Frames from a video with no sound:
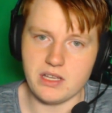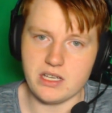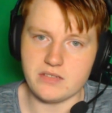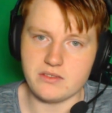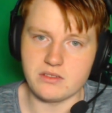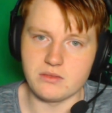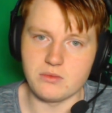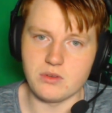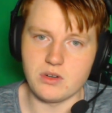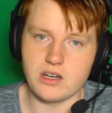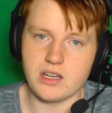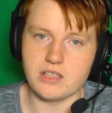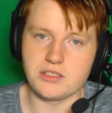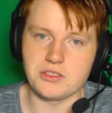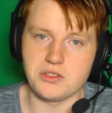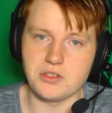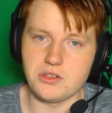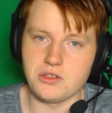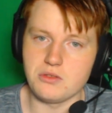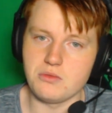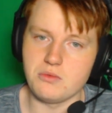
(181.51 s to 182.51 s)
players from the
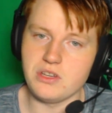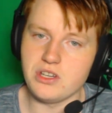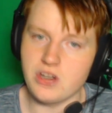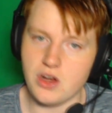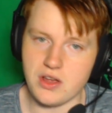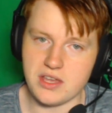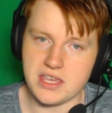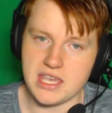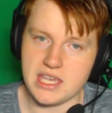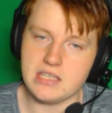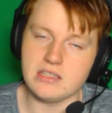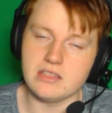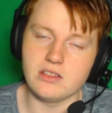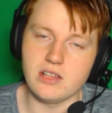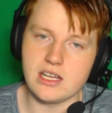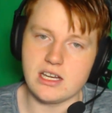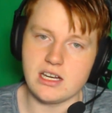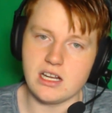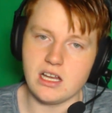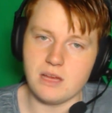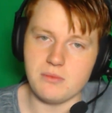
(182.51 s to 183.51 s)
Warriors who we know can
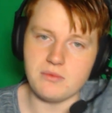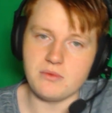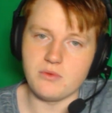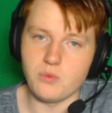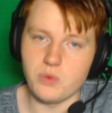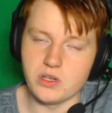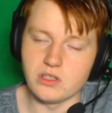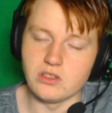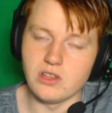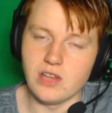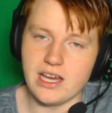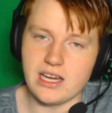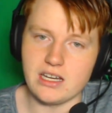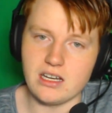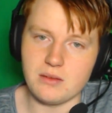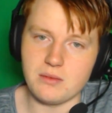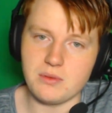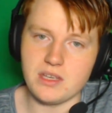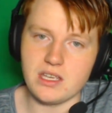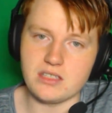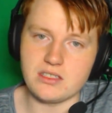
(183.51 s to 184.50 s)
light it up, will light
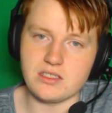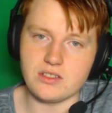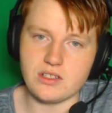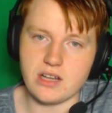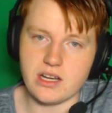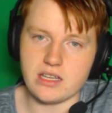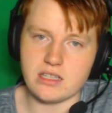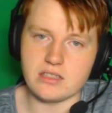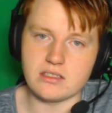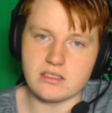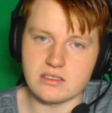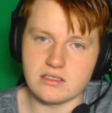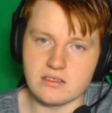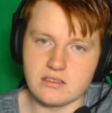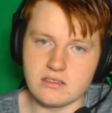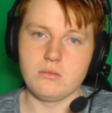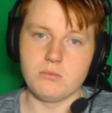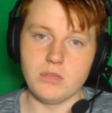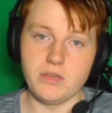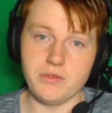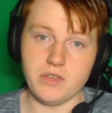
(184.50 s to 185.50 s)
it up against the Dragons.
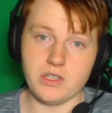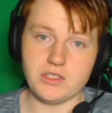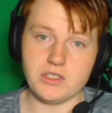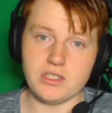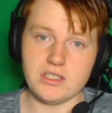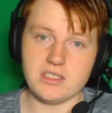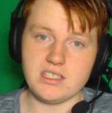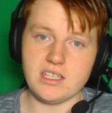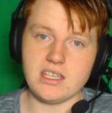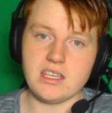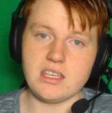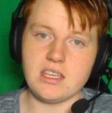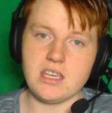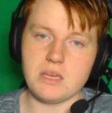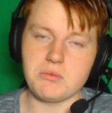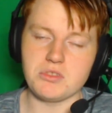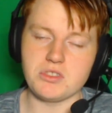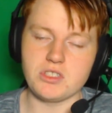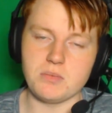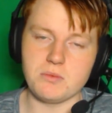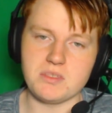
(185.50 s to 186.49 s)
Moving on to the second
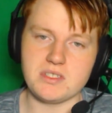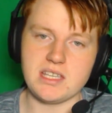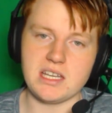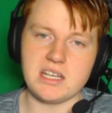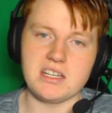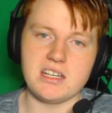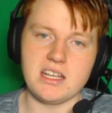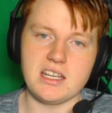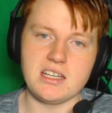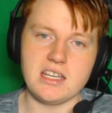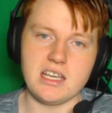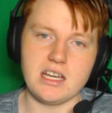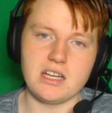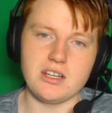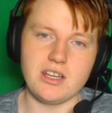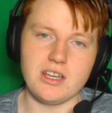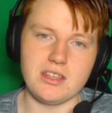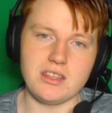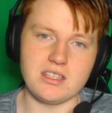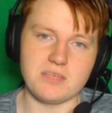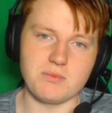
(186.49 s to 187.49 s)
game of Super Saturday. Now, I
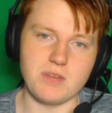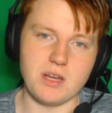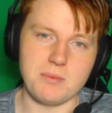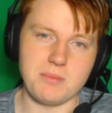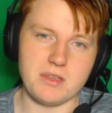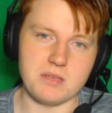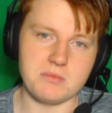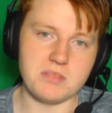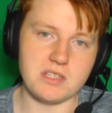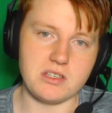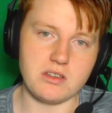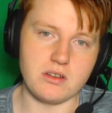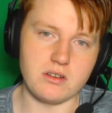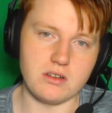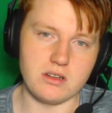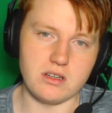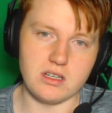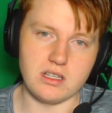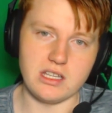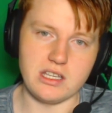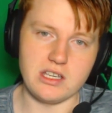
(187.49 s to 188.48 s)
know this might be a big
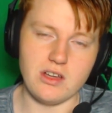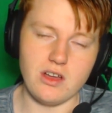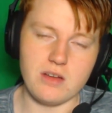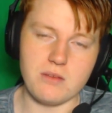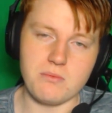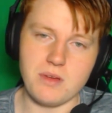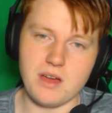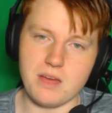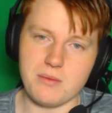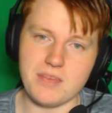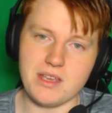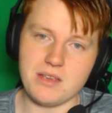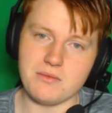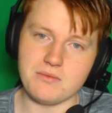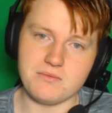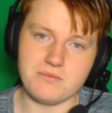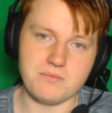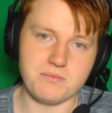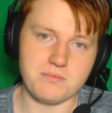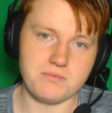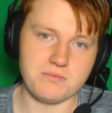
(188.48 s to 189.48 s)
call early on, but I
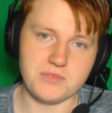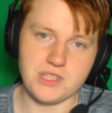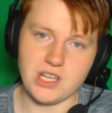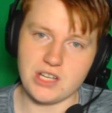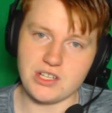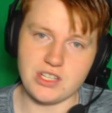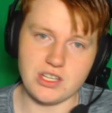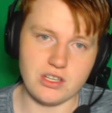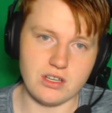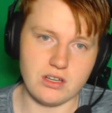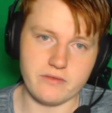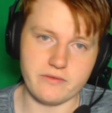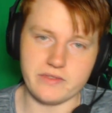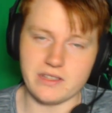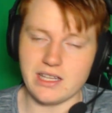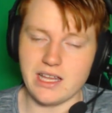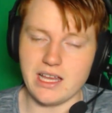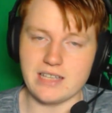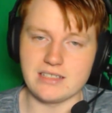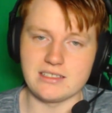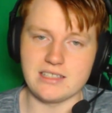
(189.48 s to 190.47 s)
mean, judging off
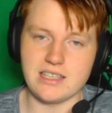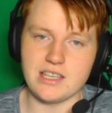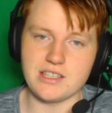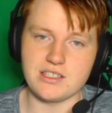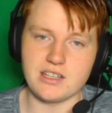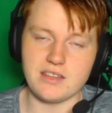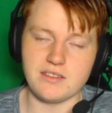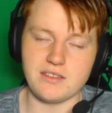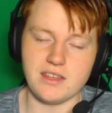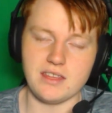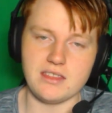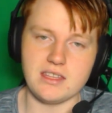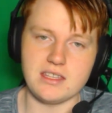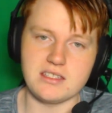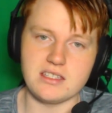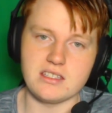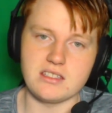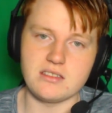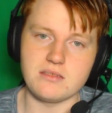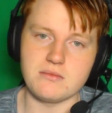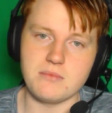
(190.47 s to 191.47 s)
the last season, I think
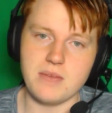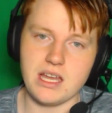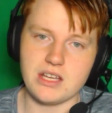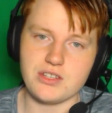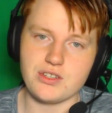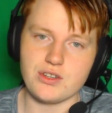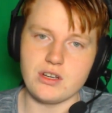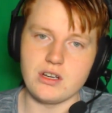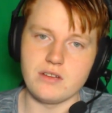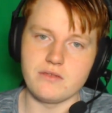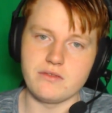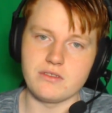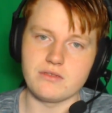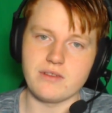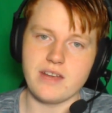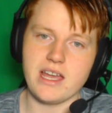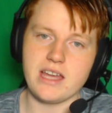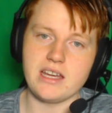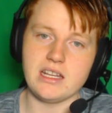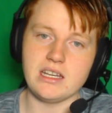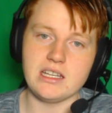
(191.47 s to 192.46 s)
this is match of the
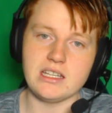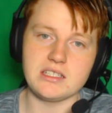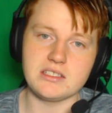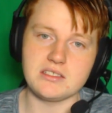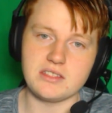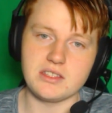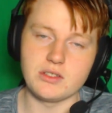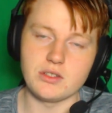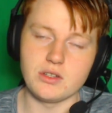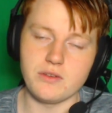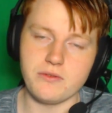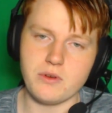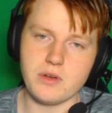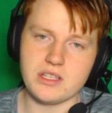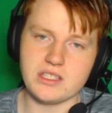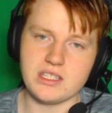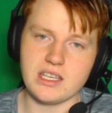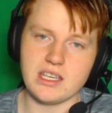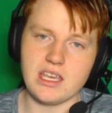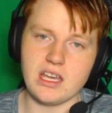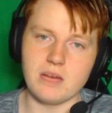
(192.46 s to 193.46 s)
round. It is the North
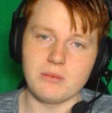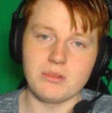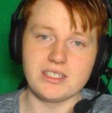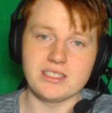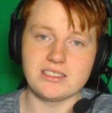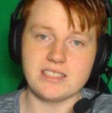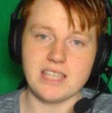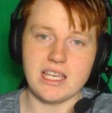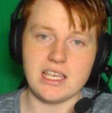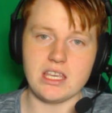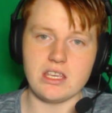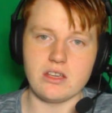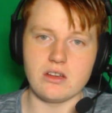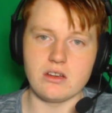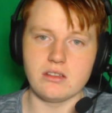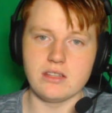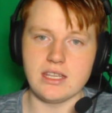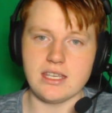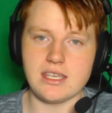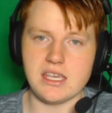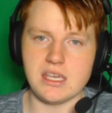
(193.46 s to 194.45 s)
Queensland Cowboys taking
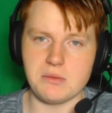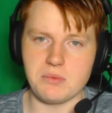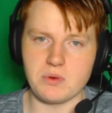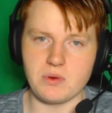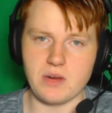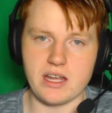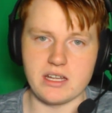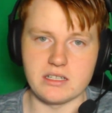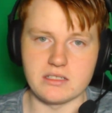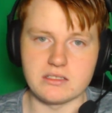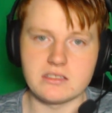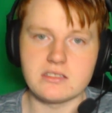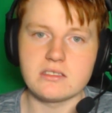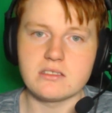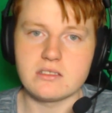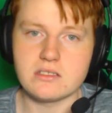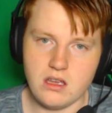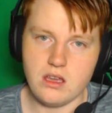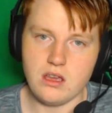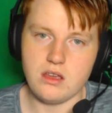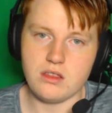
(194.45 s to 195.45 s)
on the Canberra Raiders.